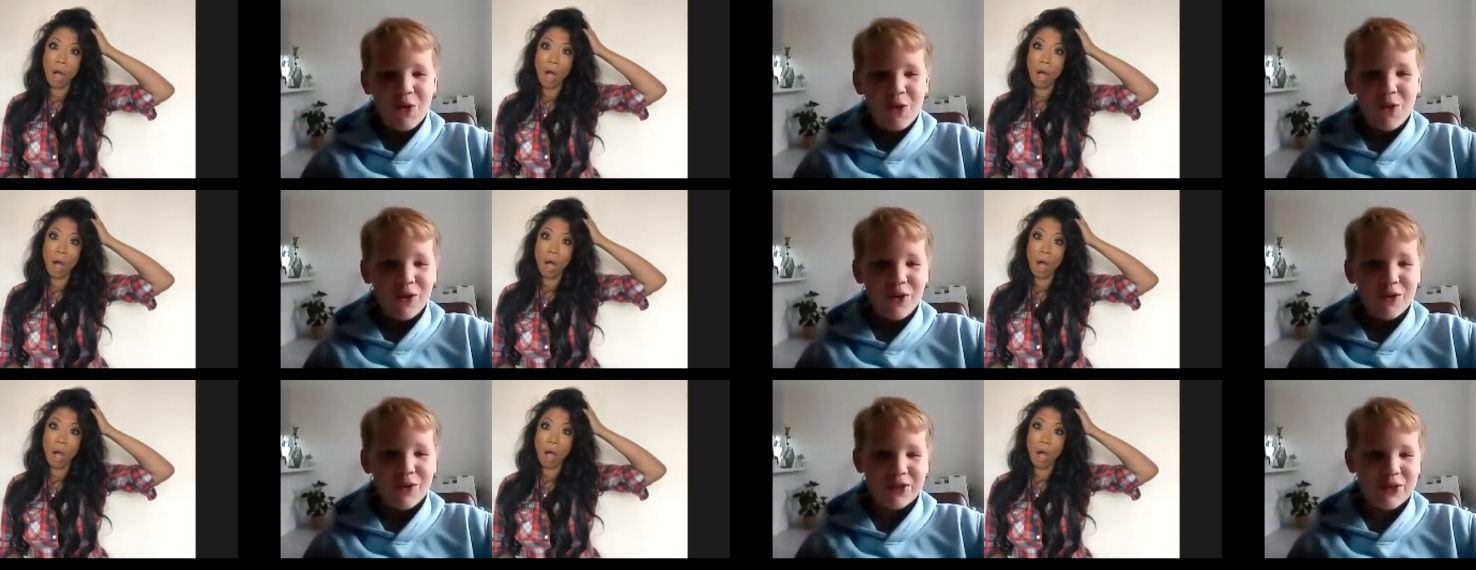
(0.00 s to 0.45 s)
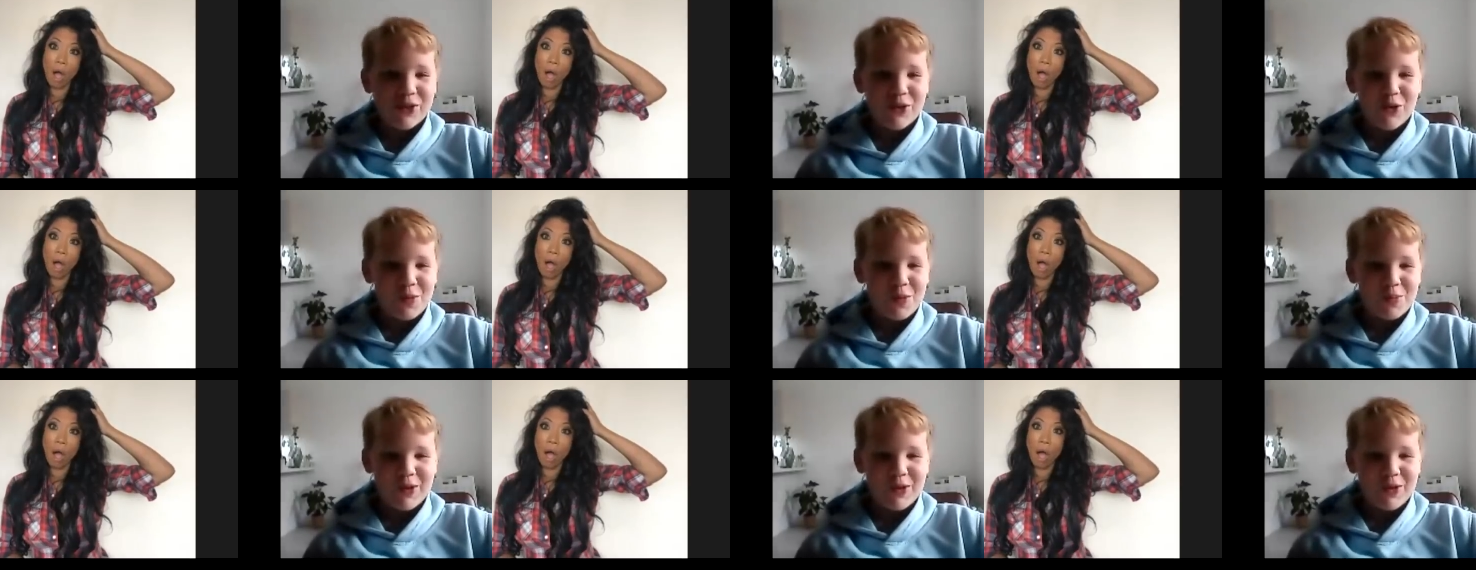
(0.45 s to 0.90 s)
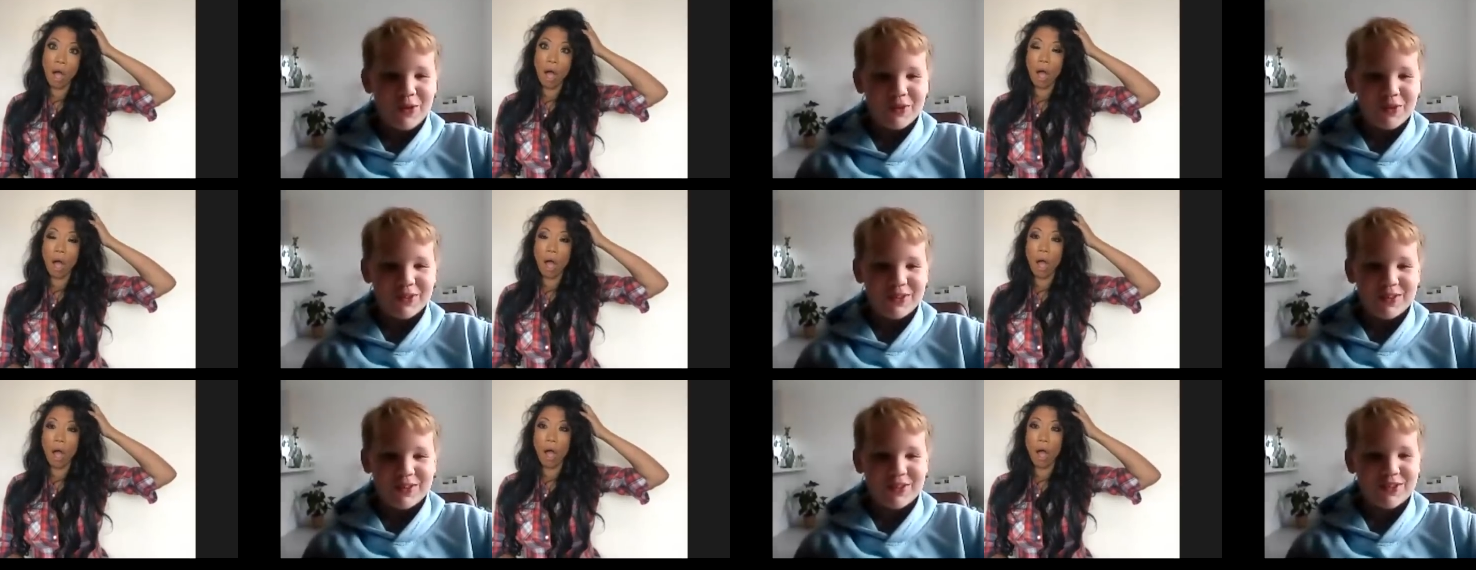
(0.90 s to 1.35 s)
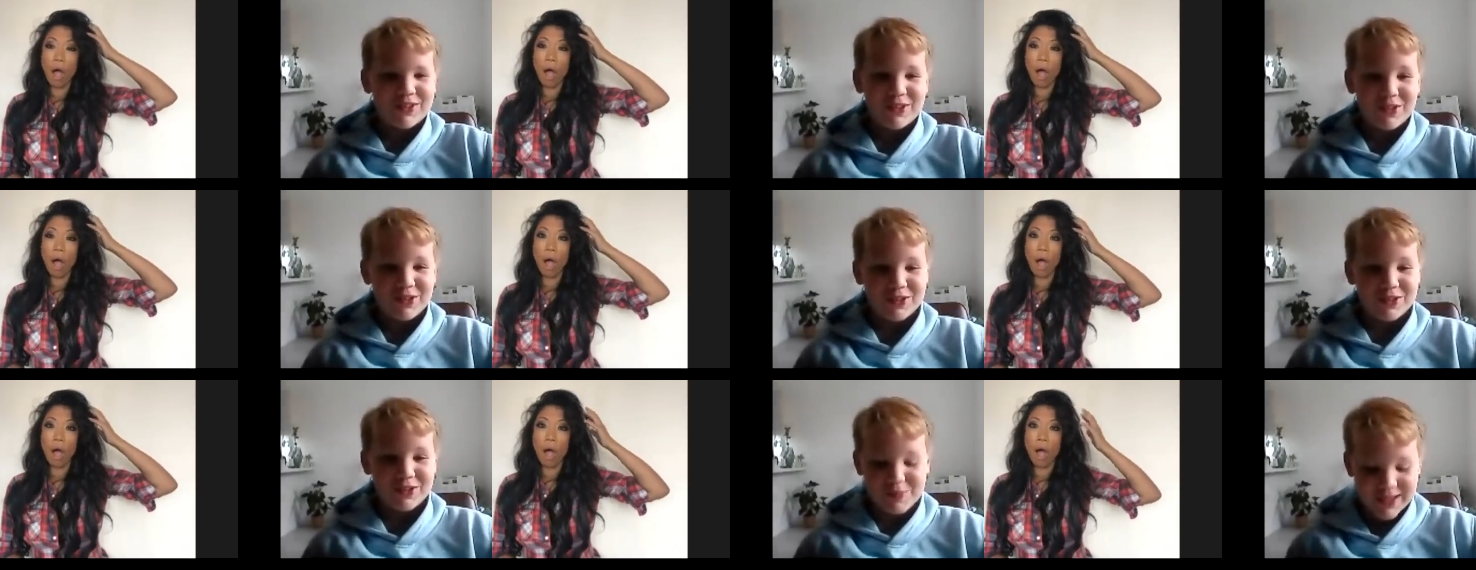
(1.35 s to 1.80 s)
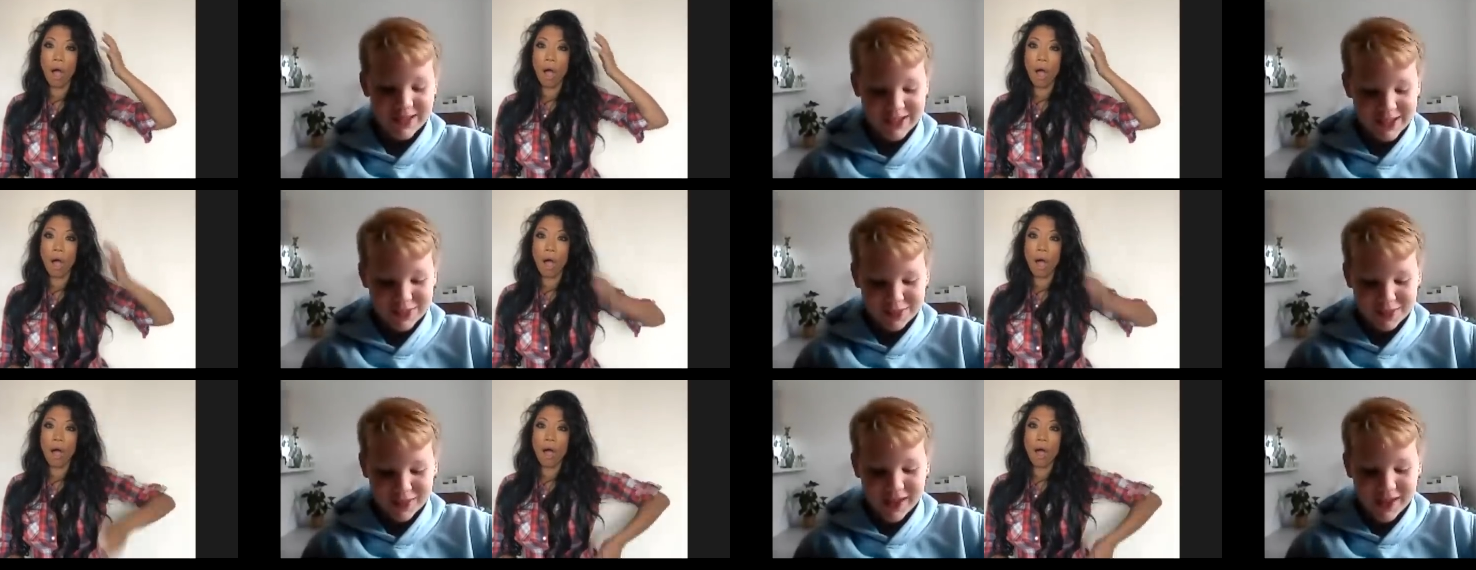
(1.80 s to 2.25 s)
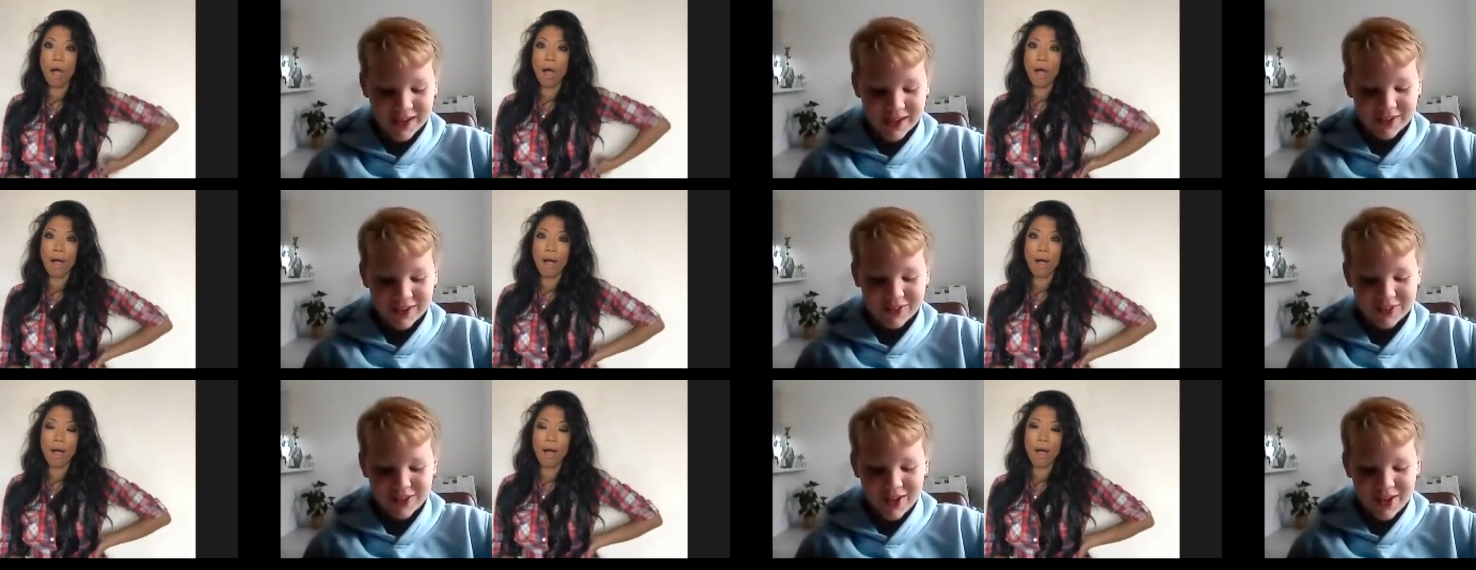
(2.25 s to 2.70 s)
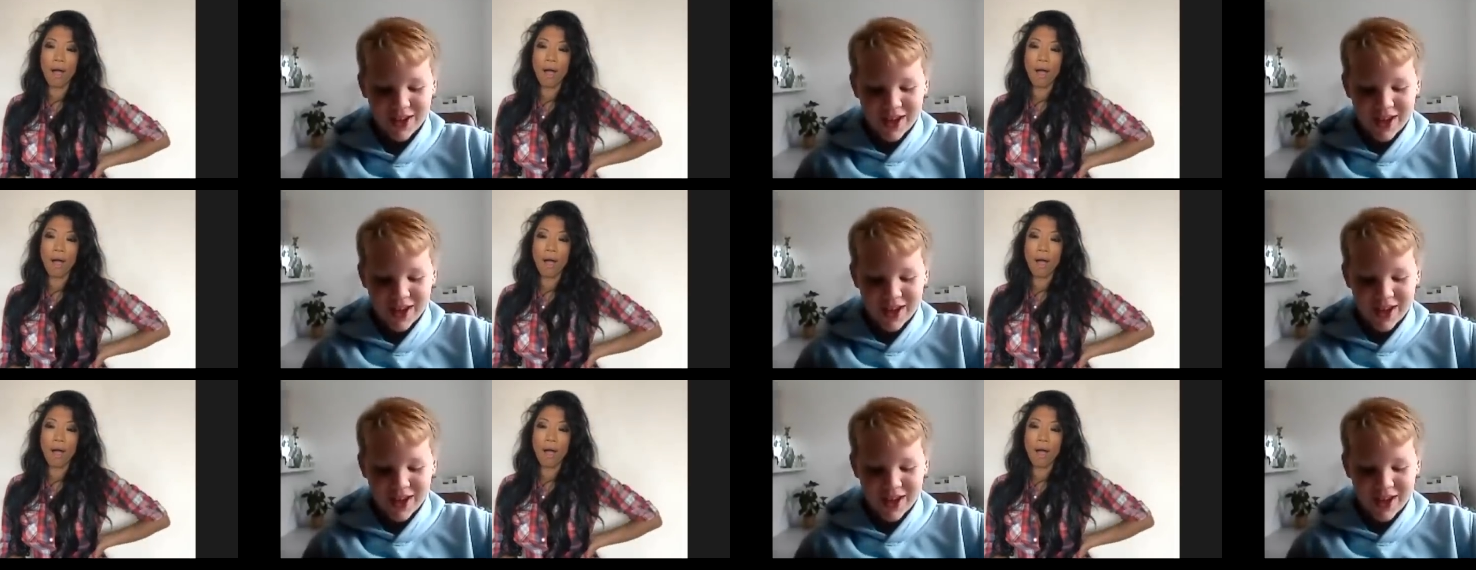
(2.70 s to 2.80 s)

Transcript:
Speaker 1: all of the normal social media things.